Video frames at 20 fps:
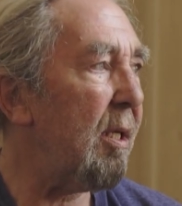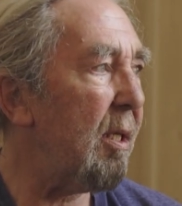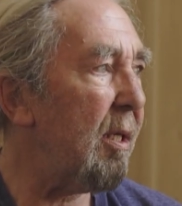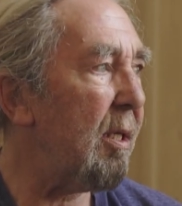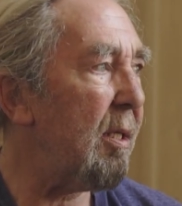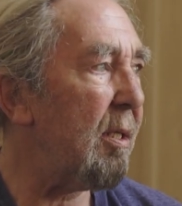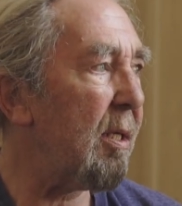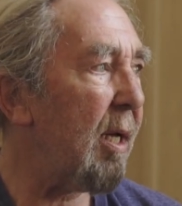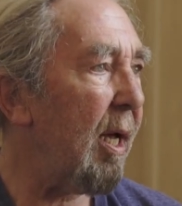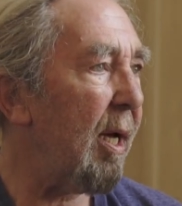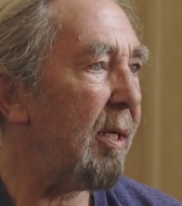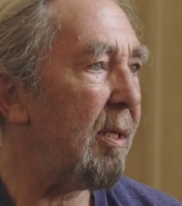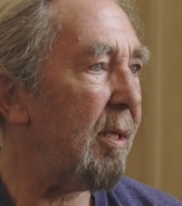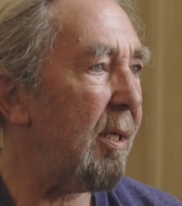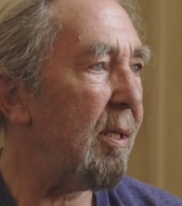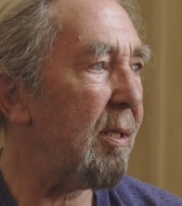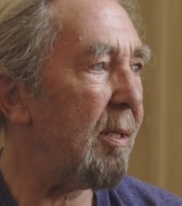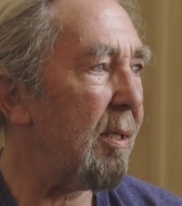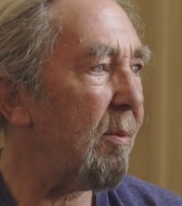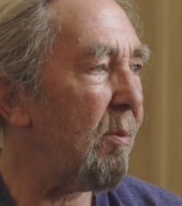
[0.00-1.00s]
these
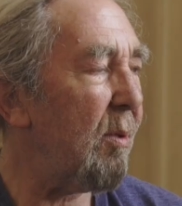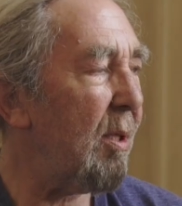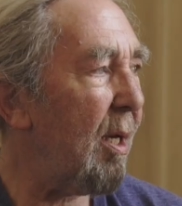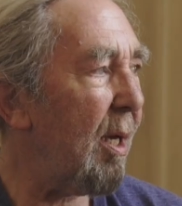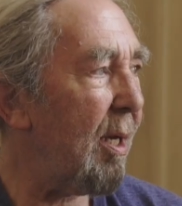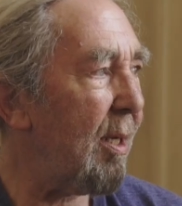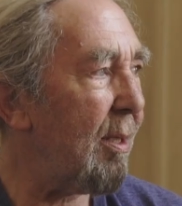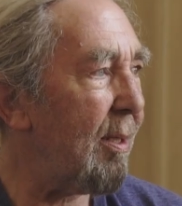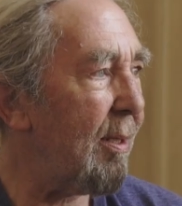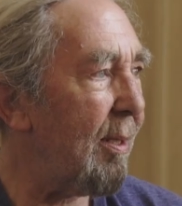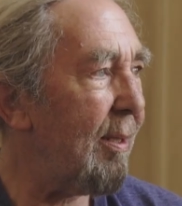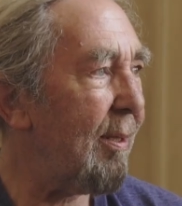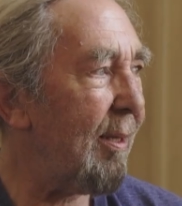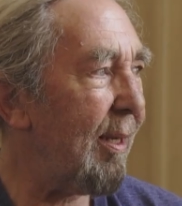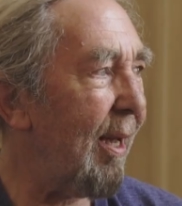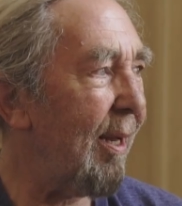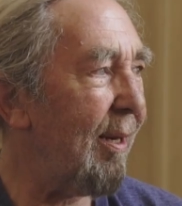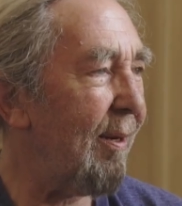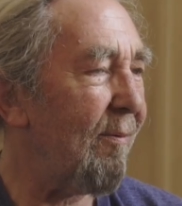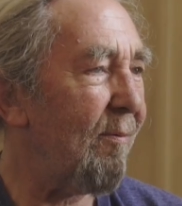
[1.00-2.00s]
ideas that we had
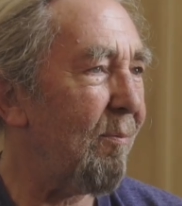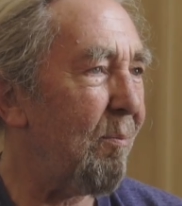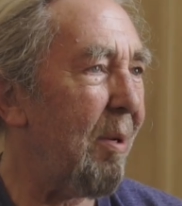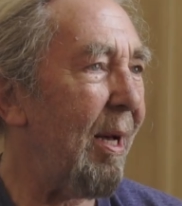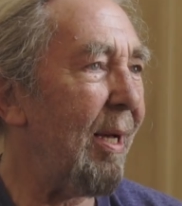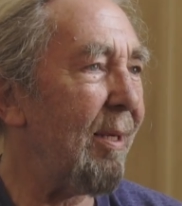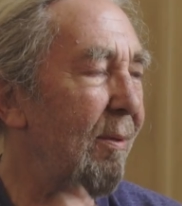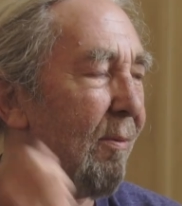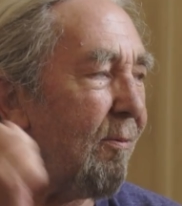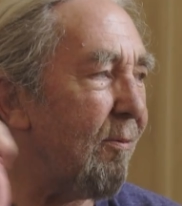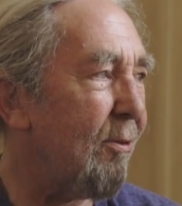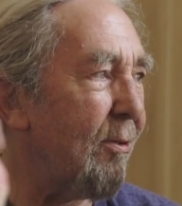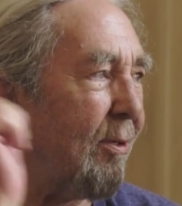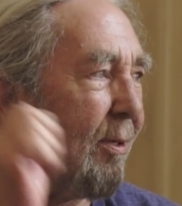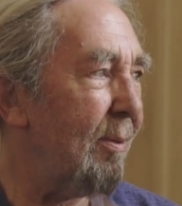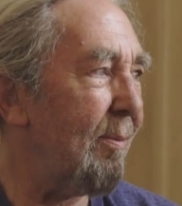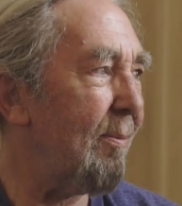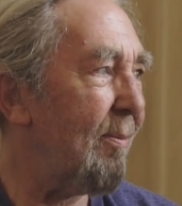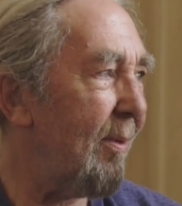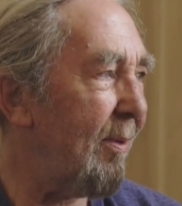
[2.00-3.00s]
kind of battled for,